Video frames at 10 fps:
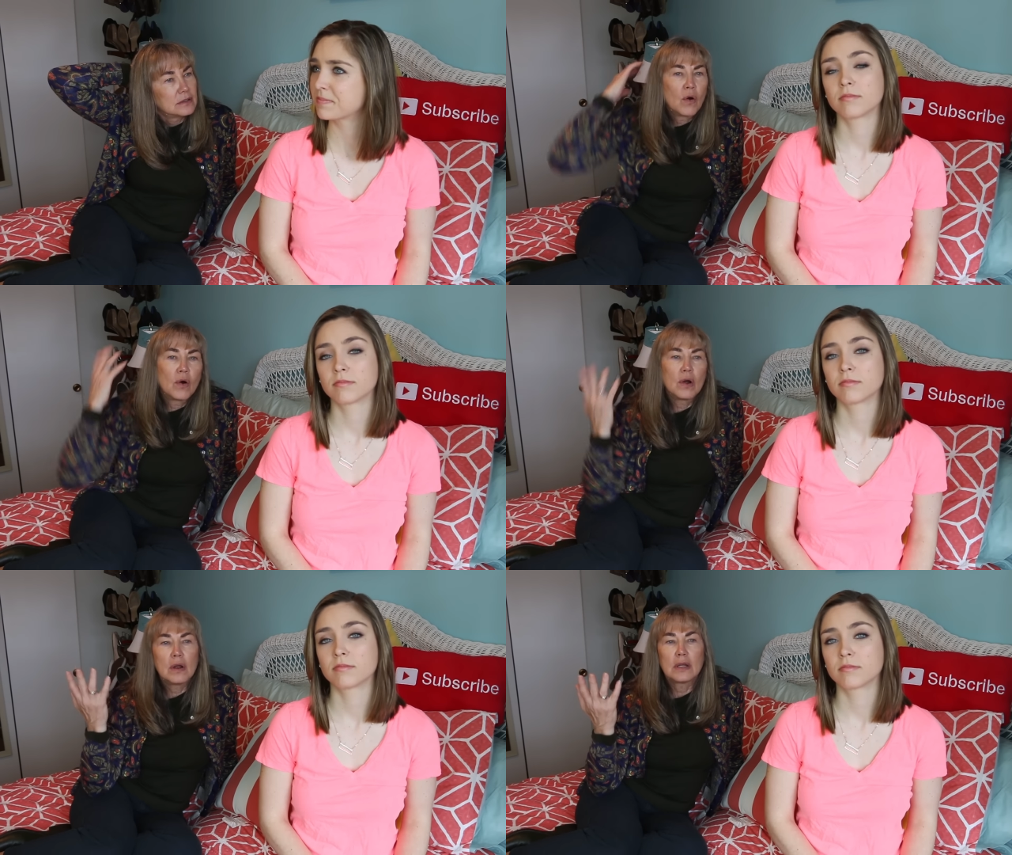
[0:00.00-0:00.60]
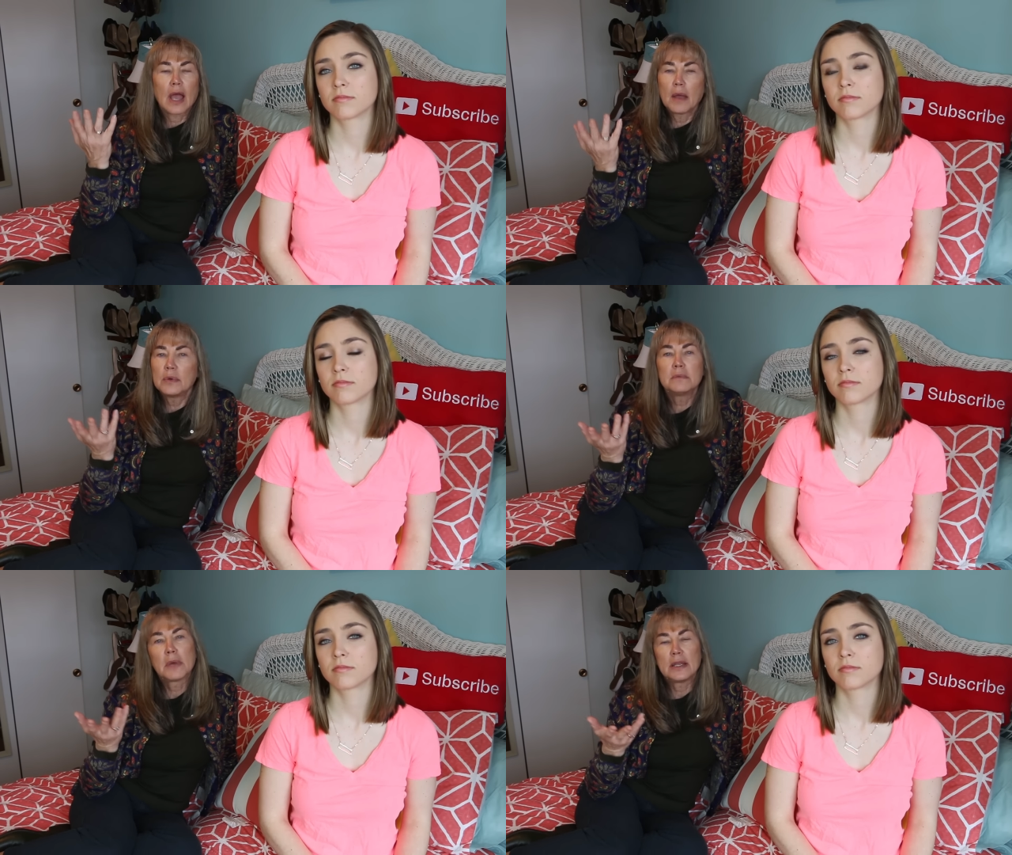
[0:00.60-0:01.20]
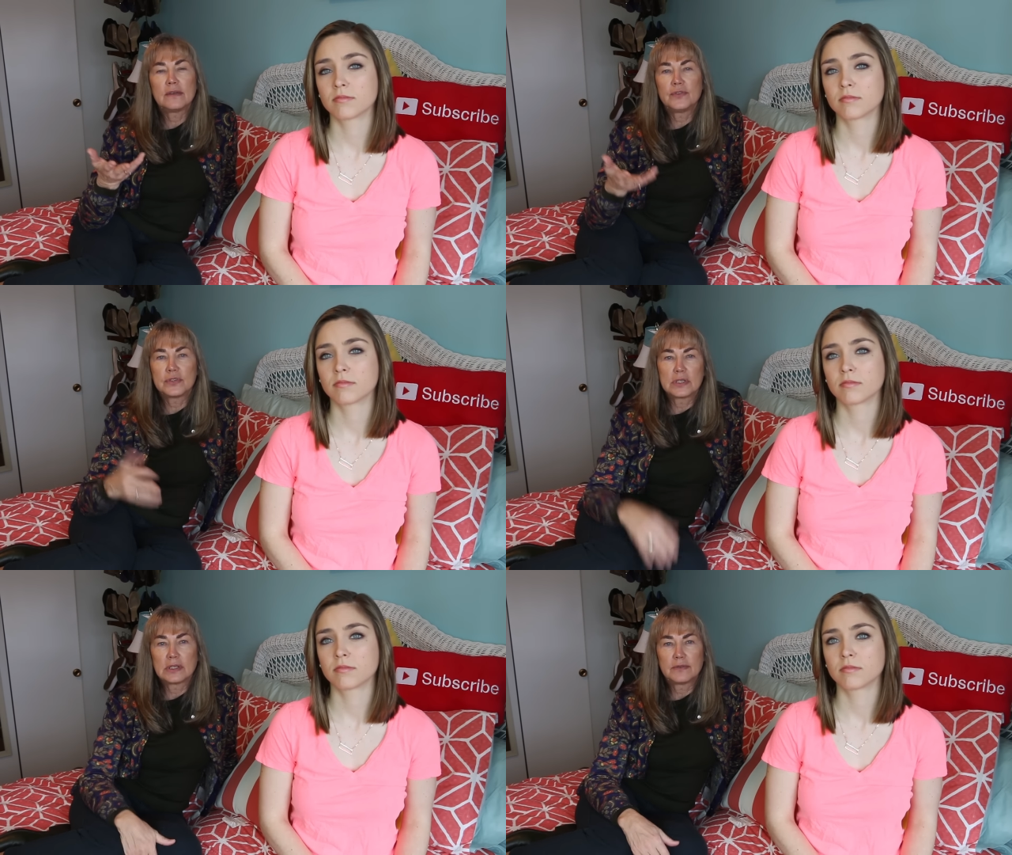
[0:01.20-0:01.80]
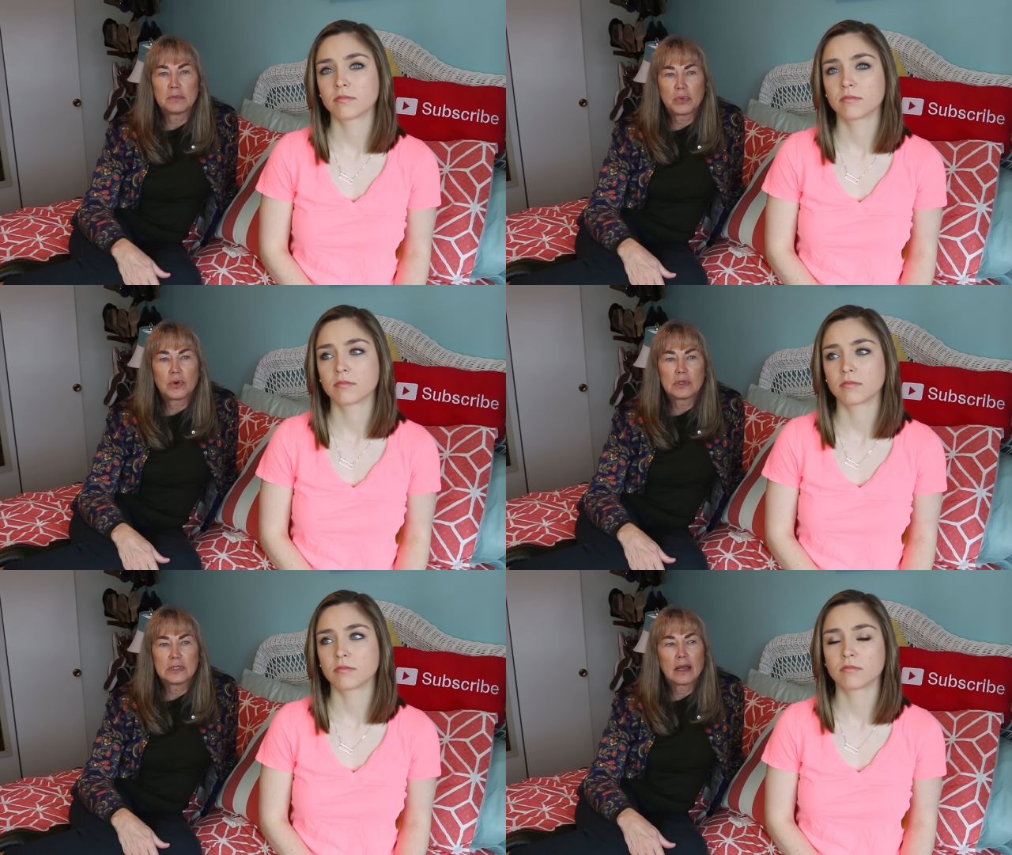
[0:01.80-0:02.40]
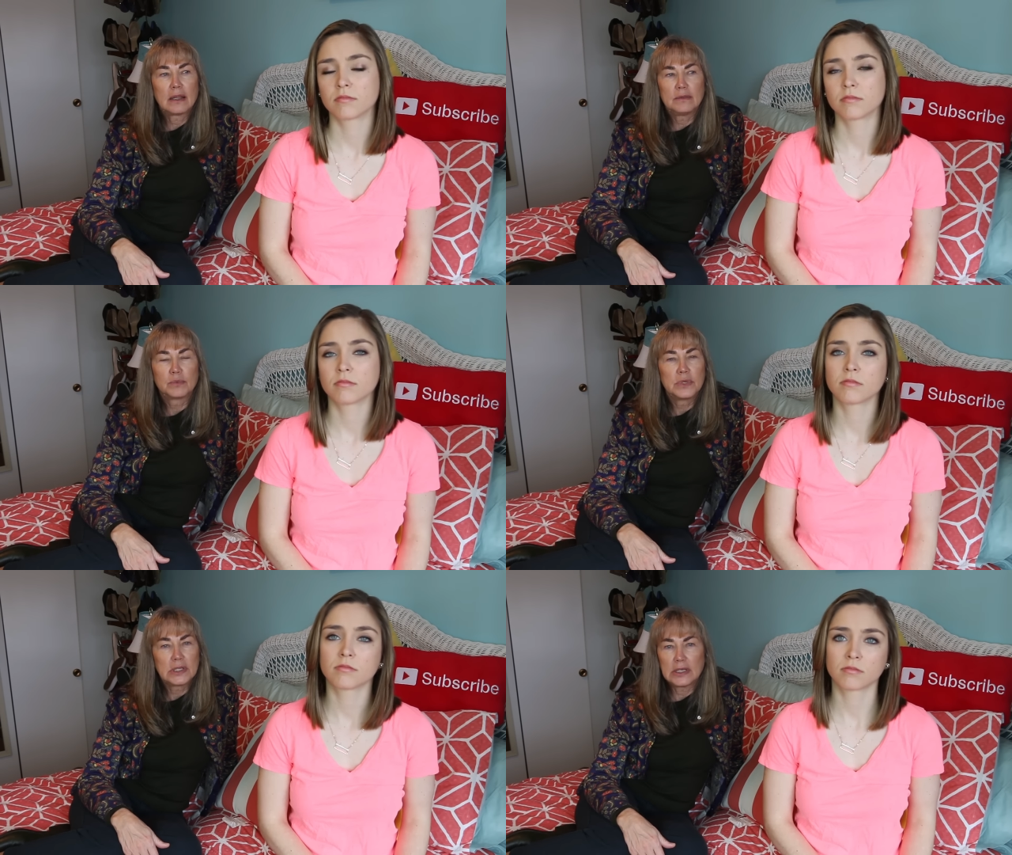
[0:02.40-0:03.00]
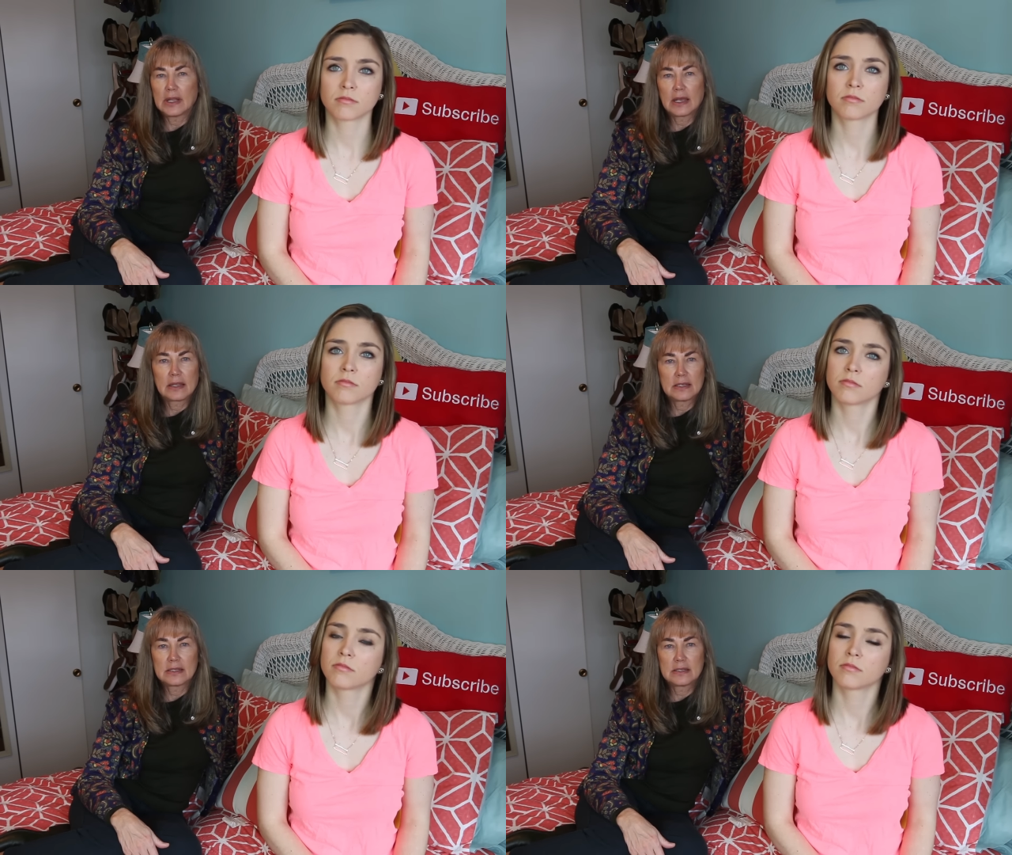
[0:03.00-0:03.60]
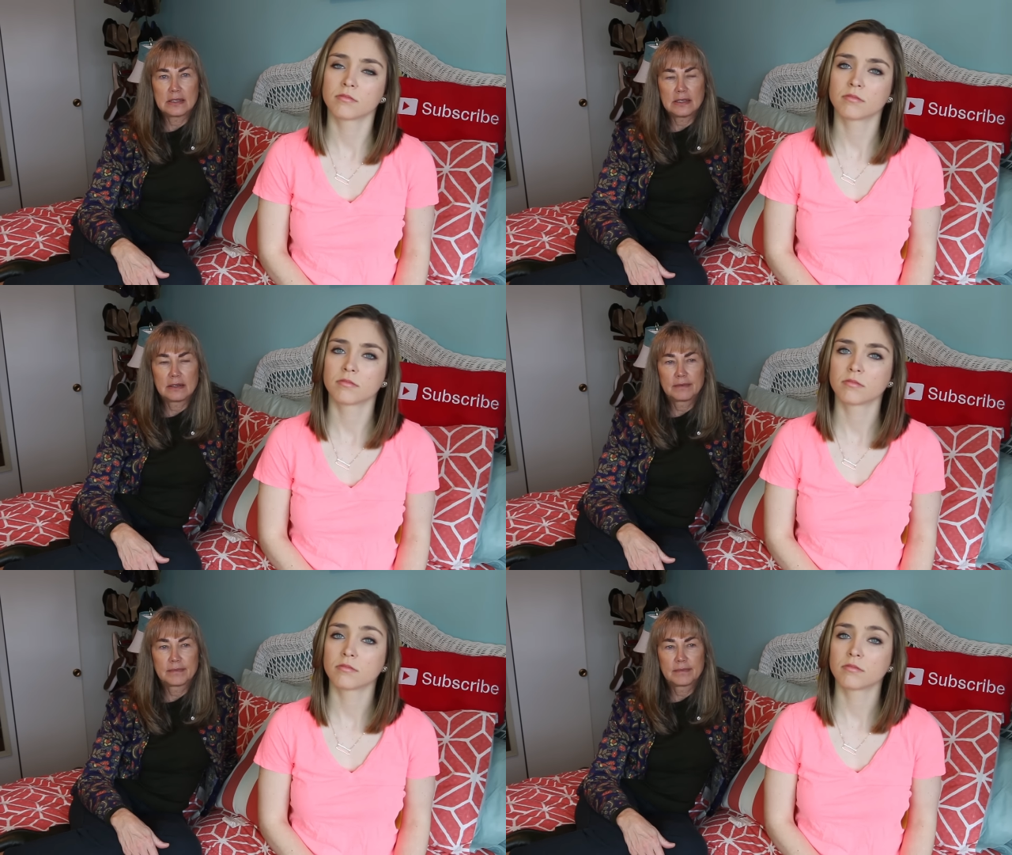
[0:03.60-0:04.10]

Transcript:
Speaker 1: or I wouldn't mind if you still lived in Portland. I really like this city.